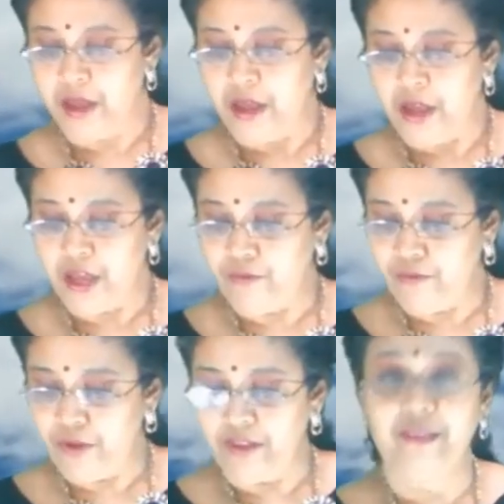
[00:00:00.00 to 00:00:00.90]
If
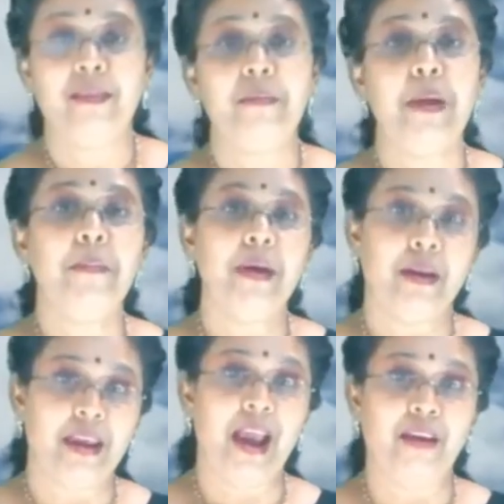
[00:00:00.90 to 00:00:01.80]
we remember
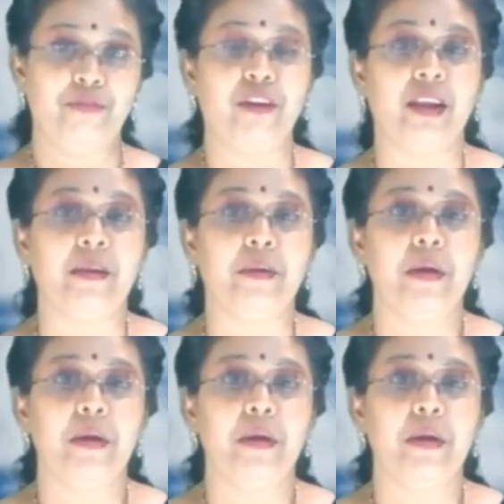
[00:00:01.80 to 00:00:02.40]
carefully,